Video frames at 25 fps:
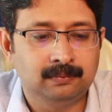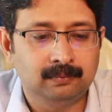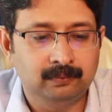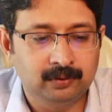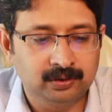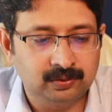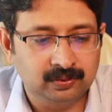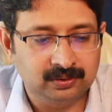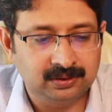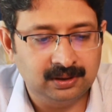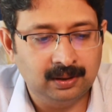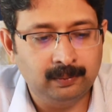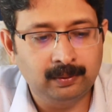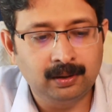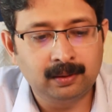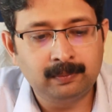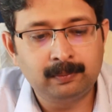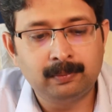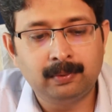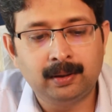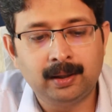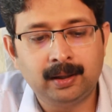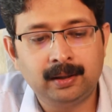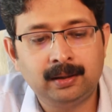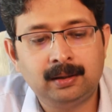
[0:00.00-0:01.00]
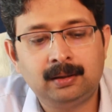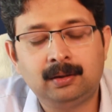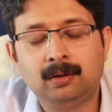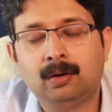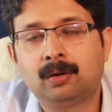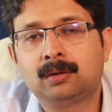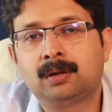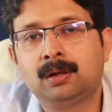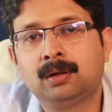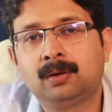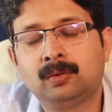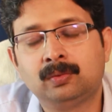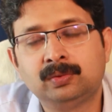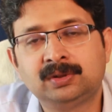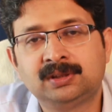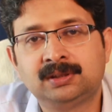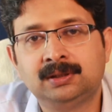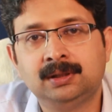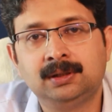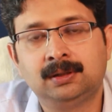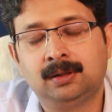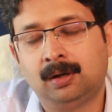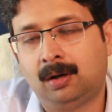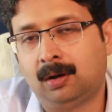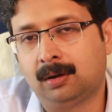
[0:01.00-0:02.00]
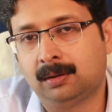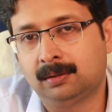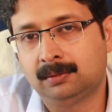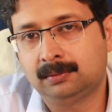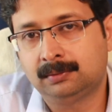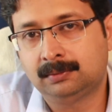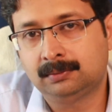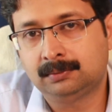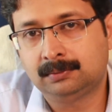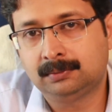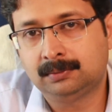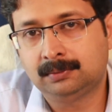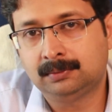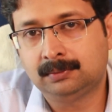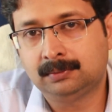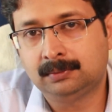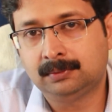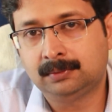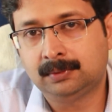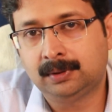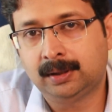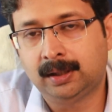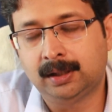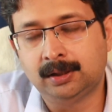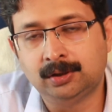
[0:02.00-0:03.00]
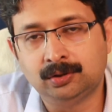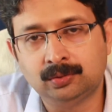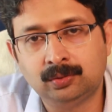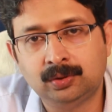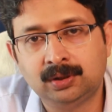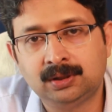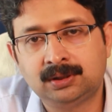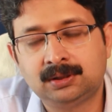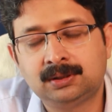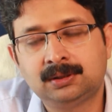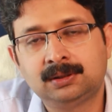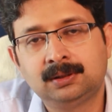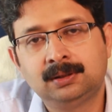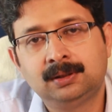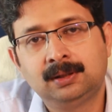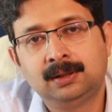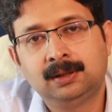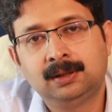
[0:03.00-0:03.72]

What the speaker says: which was developed by Dr. Ruth C. Kahn, a Jewish